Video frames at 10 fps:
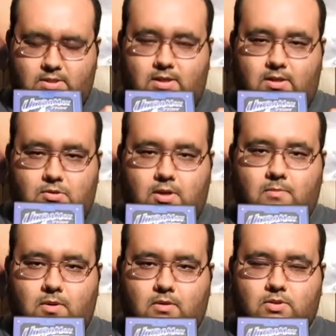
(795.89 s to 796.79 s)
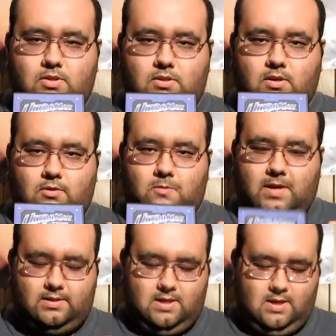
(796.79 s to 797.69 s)
CD Trade Post,
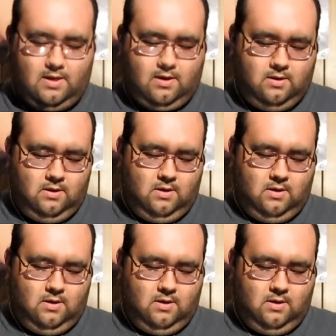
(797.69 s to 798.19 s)
Ultraman Tiga,